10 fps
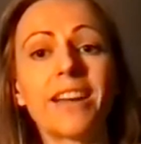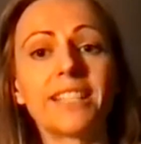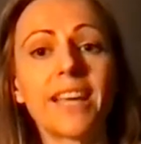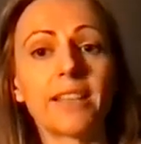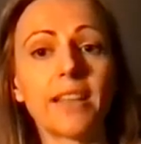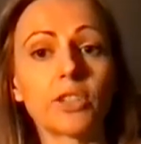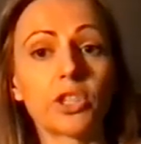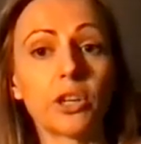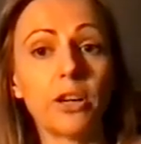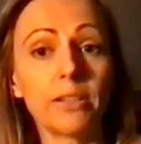to take that
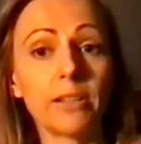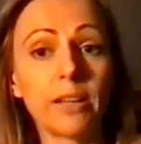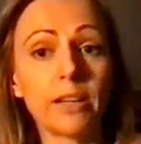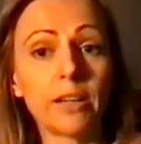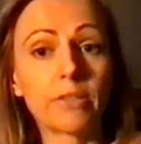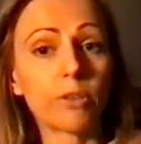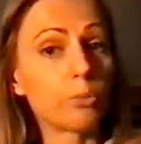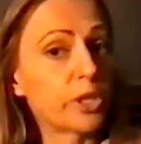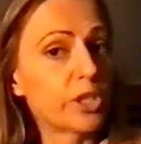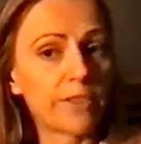shot from
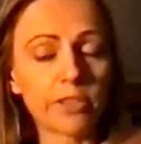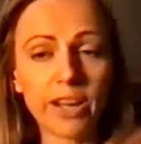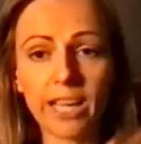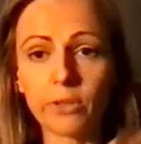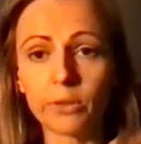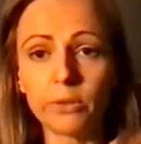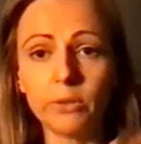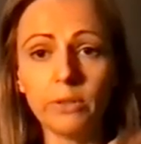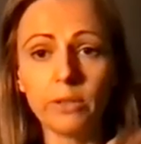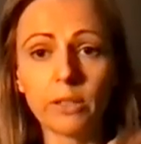whichever
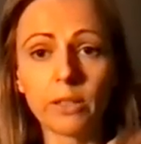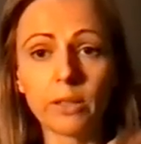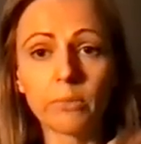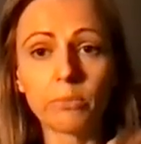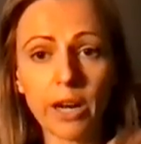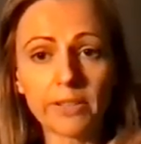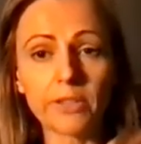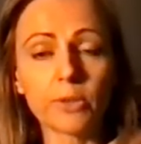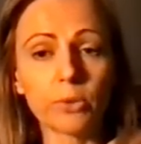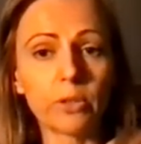angle.
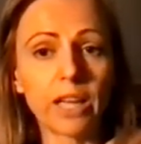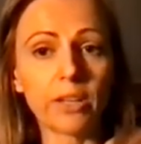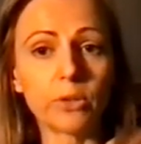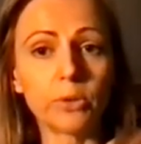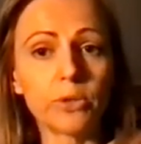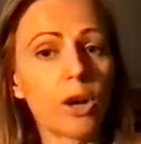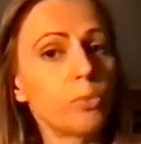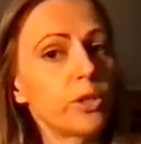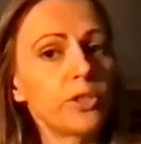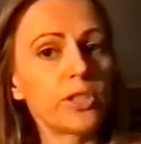Practice all angles. I
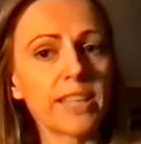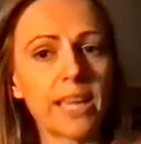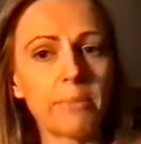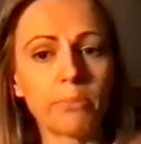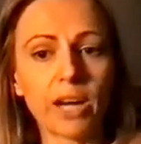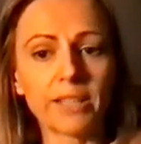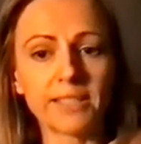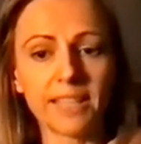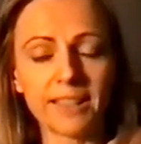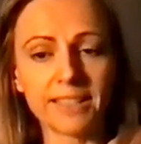wouldn't just keep
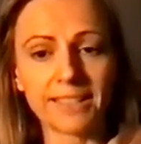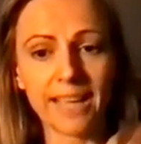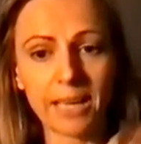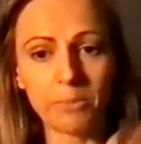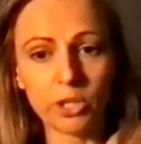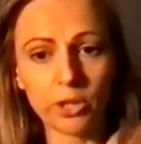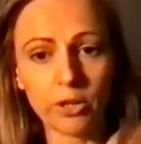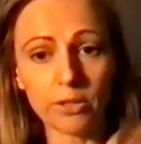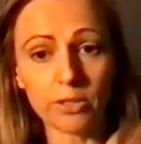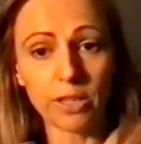practicing the same
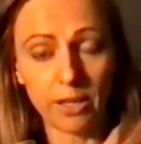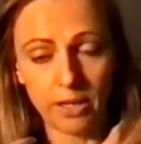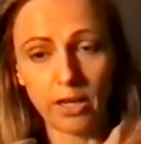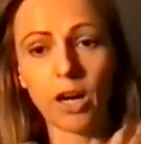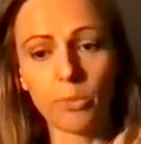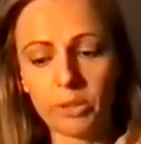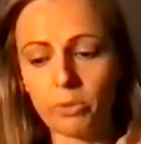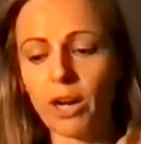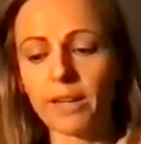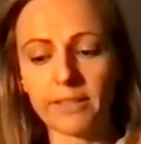shot. I would
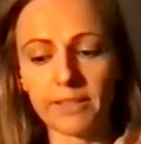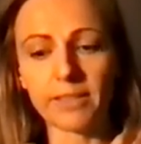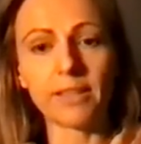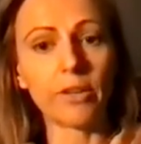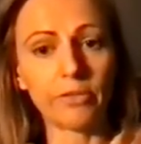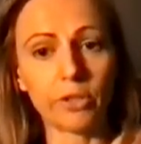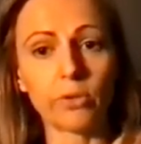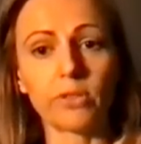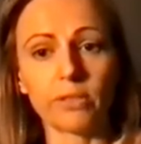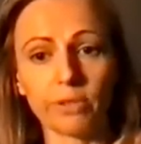practice a
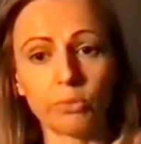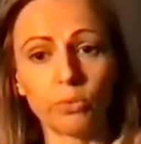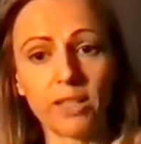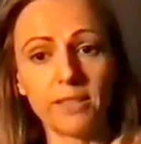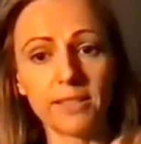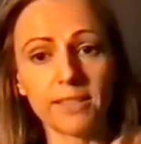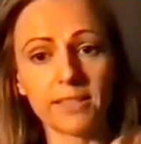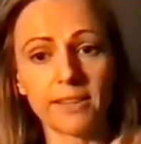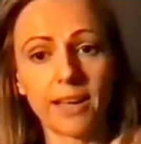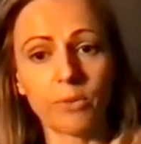few different ones to
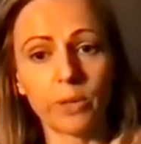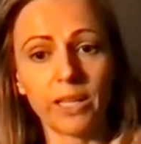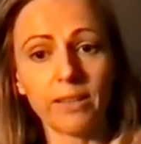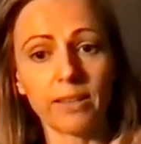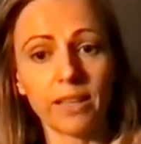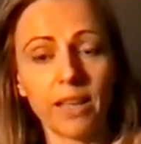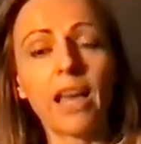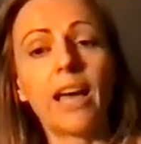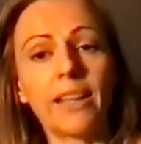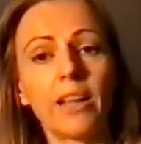start with,
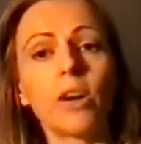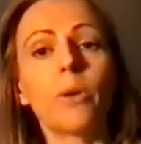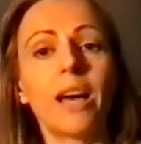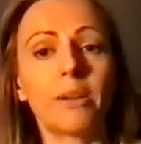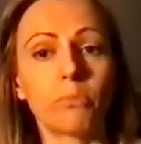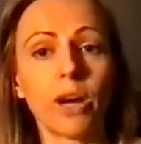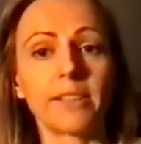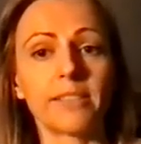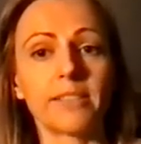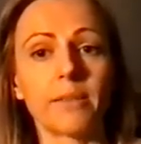and then go out and
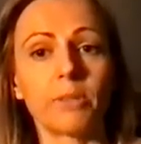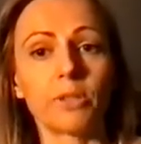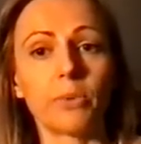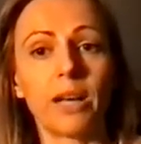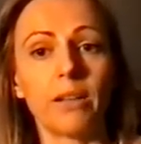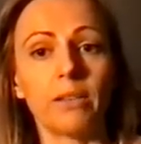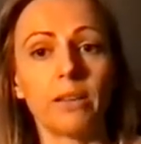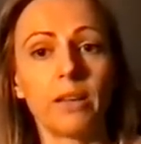practice them as well.